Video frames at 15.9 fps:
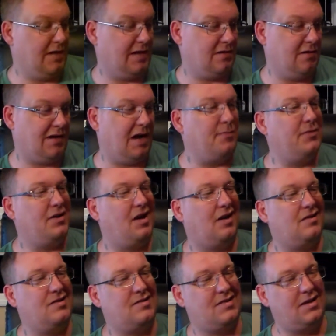I, you, I mean,
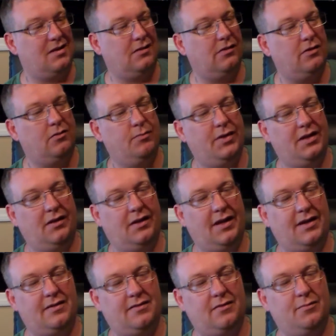I can see a little bit
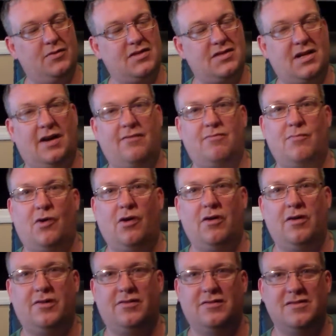like some scuff
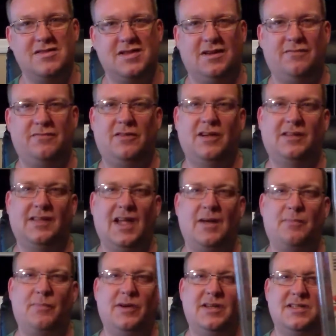marks and stuff like
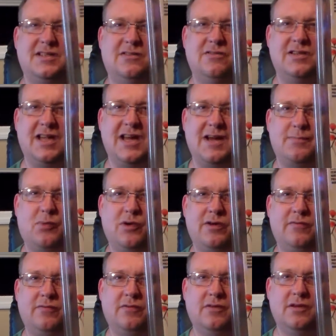that, but it's still
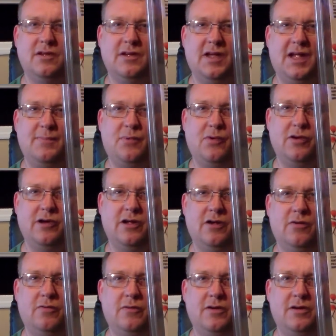8.0,
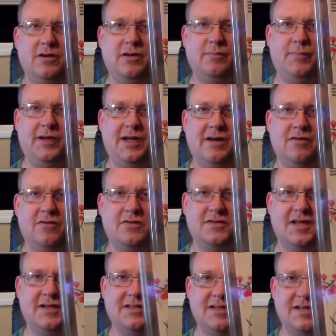8 Big Hero
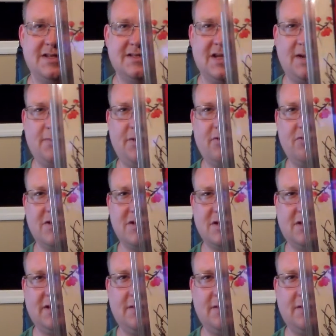6 was signed by Chris